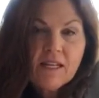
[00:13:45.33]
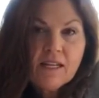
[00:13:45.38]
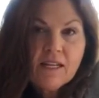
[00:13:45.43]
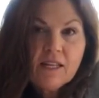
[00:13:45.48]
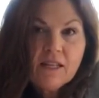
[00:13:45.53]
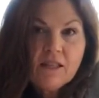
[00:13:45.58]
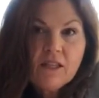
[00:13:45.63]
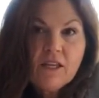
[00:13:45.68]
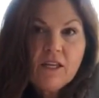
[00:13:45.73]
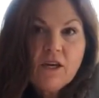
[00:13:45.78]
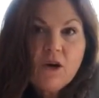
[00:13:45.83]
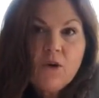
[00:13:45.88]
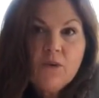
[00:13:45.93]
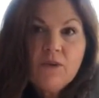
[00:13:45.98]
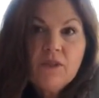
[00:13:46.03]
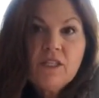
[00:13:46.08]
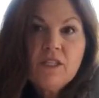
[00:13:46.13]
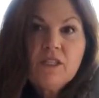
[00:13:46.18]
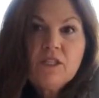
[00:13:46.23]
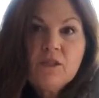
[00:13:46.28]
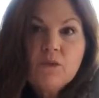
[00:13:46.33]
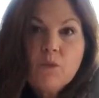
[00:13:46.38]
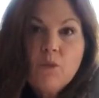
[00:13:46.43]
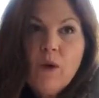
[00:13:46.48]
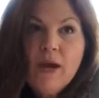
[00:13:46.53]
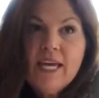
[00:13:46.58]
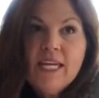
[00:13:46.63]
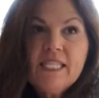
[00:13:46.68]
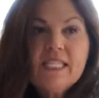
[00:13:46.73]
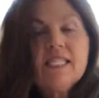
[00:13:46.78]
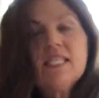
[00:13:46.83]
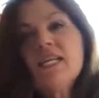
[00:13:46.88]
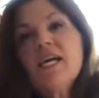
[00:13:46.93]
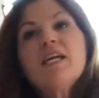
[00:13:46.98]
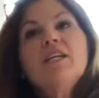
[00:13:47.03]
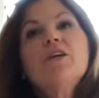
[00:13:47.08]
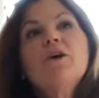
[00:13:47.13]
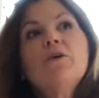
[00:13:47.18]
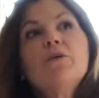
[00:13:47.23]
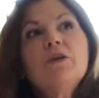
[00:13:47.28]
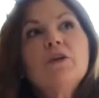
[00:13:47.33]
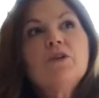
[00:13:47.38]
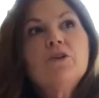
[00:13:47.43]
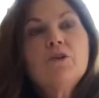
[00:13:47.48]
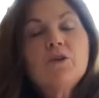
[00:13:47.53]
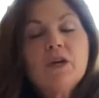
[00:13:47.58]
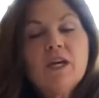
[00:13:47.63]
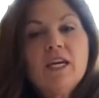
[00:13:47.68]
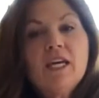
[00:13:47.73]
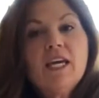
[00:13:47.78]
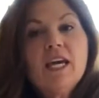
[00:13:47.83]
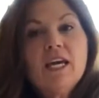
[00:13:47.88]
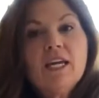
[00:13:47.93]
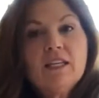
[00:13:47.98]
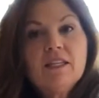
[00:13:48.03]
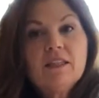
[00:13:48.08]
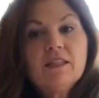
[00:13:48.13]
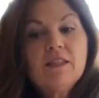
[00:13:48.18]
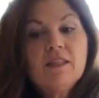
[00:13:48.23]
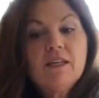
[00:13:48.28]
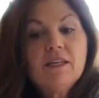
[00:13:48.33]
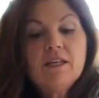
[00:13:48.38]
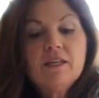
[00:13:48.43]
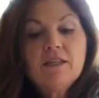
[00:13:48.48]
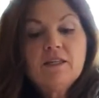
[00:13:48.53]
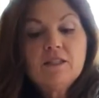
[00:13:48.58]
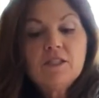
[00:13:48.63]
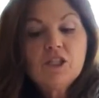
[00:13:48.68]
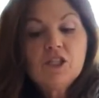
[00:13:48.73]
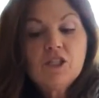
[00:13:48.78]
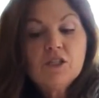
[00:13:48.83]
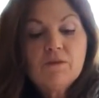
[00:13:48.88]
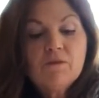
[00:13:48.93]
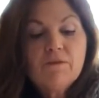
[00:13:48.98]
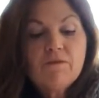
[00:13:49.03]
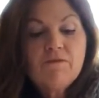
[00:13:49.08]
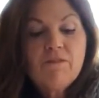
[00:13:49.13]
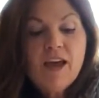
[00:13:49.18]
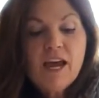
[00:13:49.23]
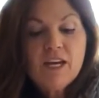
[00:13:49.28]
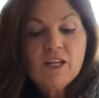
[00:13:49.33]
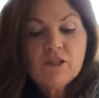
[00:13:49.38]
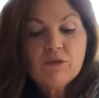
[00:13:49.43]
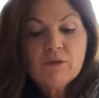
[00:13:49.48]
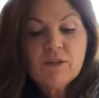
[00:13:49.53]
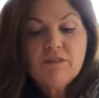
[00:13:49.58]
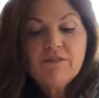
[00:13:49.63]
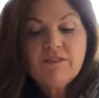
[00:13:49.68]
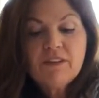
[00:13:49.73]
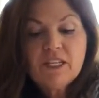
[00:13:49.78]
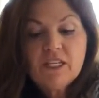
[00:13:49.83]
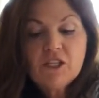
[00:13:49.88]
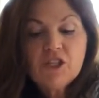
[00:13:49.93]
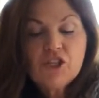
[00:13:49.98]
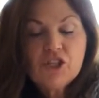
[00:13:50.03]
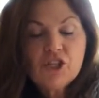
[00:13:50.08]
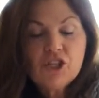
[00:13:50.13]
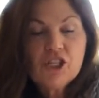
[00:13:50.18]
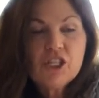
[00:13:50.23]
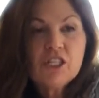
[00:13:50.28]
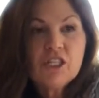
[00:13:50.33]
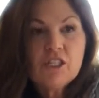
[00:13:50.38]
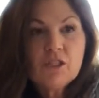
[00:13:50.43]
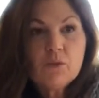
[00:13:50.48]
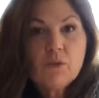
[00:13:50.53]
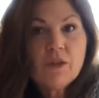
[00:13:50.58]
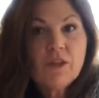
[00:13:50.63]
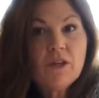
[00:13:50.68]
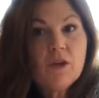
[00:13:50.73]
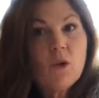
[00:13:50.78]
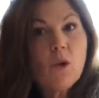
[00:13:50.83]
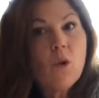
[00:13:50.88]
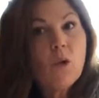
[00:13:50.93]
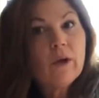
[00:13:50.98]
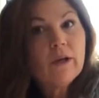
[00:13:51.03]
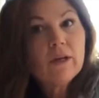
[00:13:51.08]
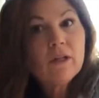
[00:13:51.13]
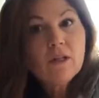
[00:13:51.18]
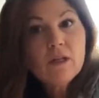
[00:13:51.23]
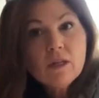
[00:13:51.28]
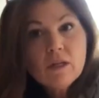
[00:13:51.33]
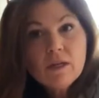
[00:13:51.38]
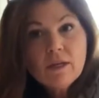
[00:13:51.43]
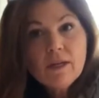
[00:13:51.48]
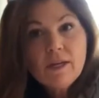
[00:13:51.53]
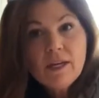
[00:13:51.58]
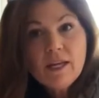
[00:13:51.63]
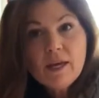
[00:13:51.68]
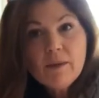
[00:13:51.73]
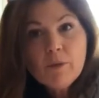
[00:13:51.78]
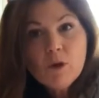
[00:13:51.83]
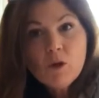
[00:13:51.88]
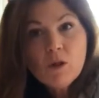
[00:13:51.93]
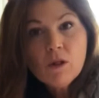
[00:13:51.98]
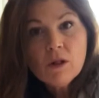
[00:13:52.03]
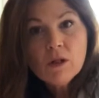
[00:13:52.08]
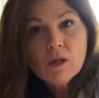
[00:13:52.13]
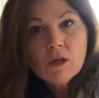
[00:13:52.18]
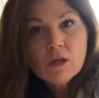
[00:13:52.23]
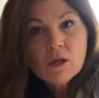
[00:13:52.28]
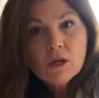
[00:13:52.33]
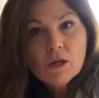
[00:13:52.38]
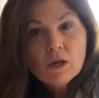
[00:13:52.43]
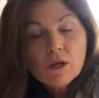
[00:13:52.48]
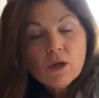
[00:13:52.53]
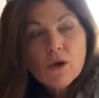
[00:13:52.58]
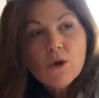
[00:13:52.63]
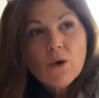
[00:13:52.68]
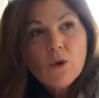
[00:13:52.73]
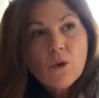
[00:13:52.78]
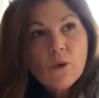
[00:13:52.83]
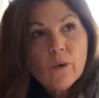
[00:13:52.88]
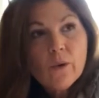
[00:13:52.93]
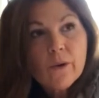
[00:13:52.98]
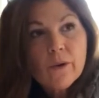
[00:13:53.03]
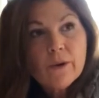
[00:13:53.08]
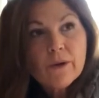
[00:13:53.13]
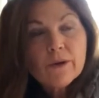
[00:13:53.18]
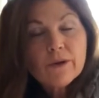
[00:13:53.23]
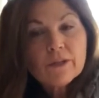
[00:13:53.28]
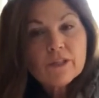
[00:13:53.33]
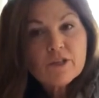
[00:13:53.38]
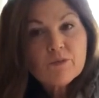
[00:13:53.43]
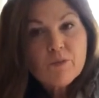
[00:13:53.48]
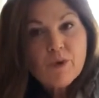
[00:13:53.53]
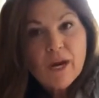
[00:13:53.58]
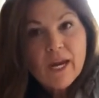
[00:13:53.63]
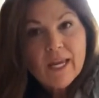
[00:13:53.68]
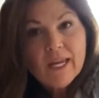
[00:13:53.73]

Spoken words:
the only ways that I know that you can get the factory finish is with an oil enamel or spray.